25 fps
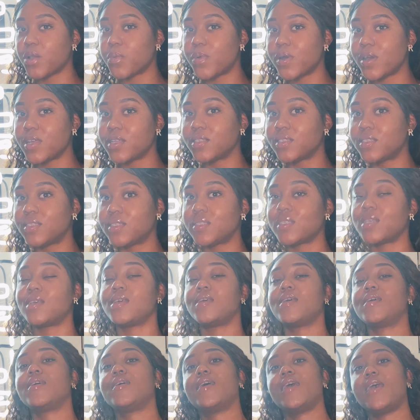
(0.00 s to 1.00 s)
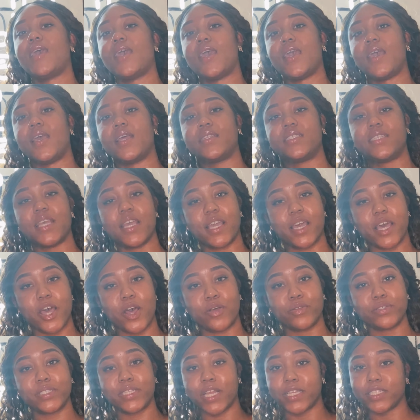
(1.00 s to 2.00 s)
ones, and check
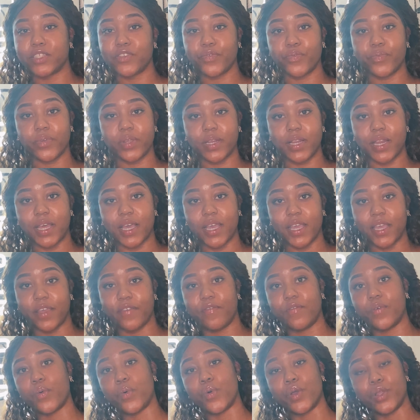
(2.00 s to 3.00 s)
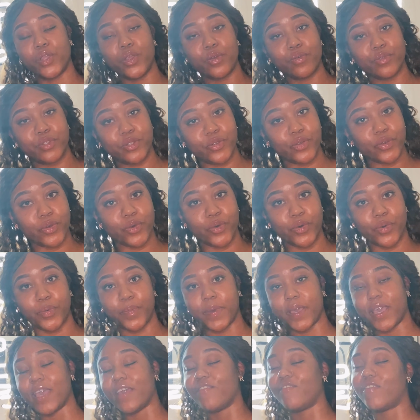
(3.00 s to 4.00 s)
out Slice of Real Life on
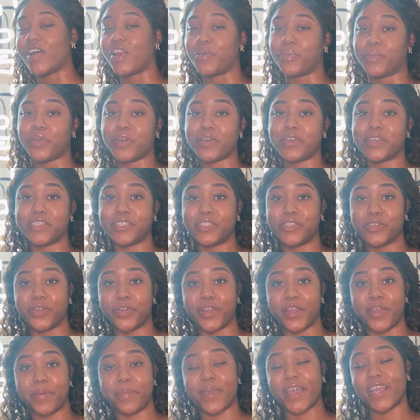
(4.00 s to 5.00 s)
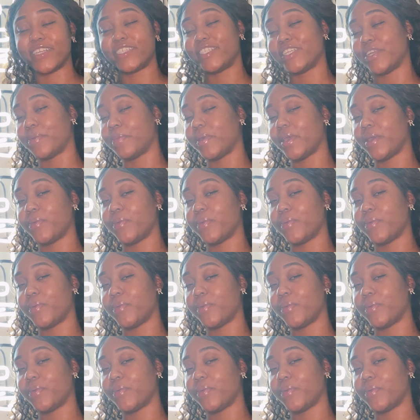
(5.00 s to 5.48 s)
YouTube and follow me on Instagram at Champagne